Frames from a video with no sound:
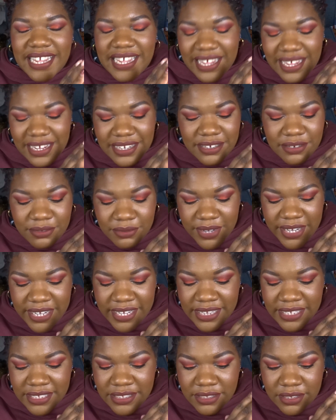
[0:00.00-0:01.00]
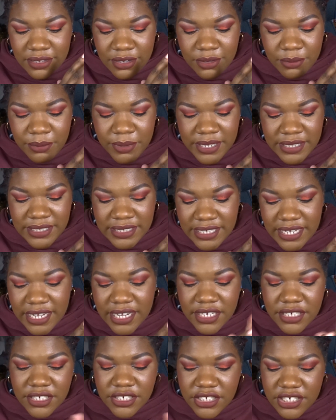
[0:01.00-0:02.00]
Anyway, let's talk about the
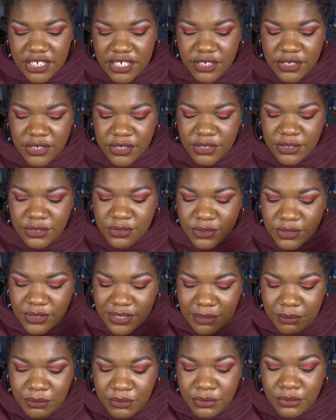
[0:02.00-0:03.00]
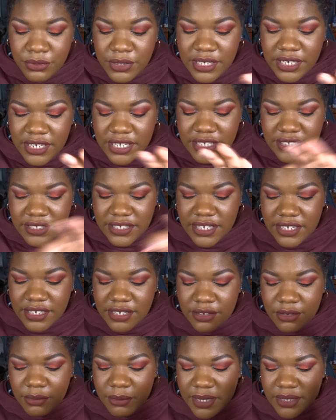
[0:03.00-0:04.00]
eyeshadows. I'm pretty
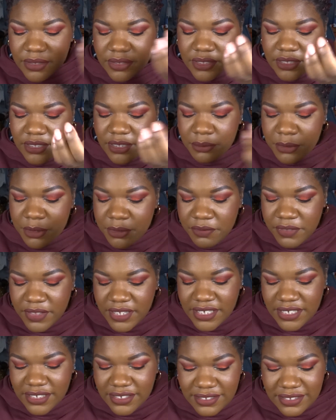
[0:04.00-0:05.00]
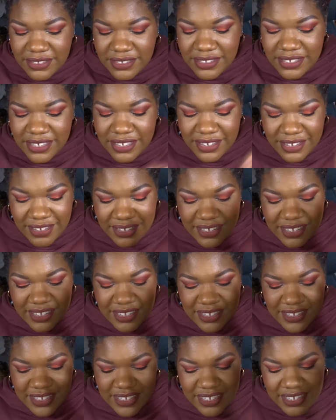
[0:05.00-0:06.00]
excited about some of these.
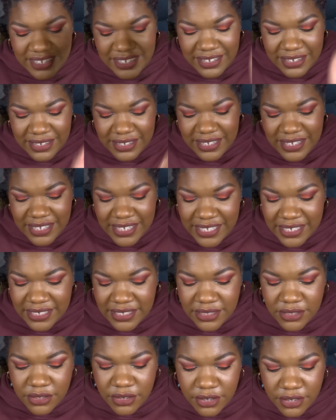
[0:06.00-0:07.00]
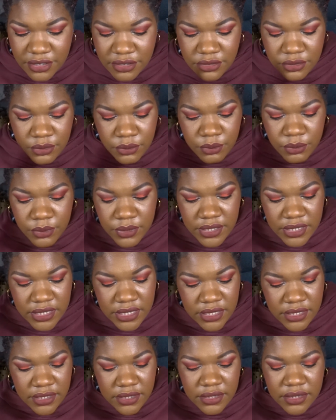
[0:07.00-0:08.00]
Let's start
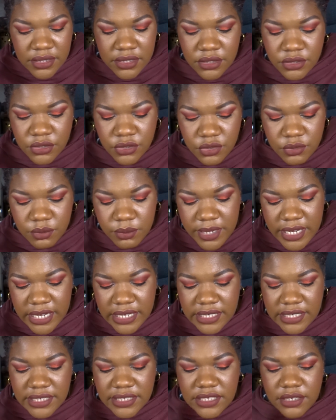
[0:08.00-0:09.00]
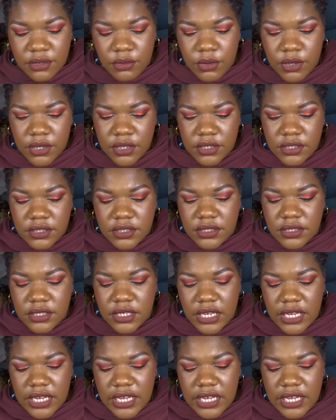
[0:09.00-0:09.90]
with the two magnetic ones.